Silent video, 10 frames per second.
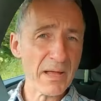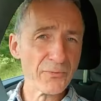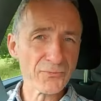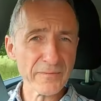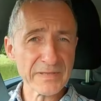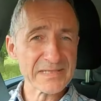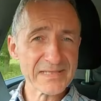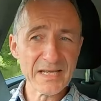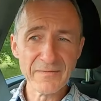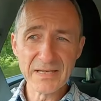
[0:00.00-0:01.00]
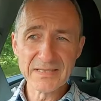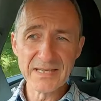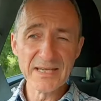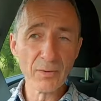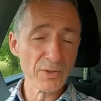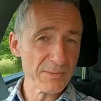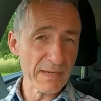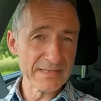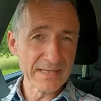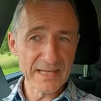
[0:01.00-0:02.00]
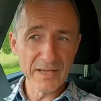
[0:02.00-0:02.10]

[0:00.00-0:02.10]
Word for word: belt driven CVT automatic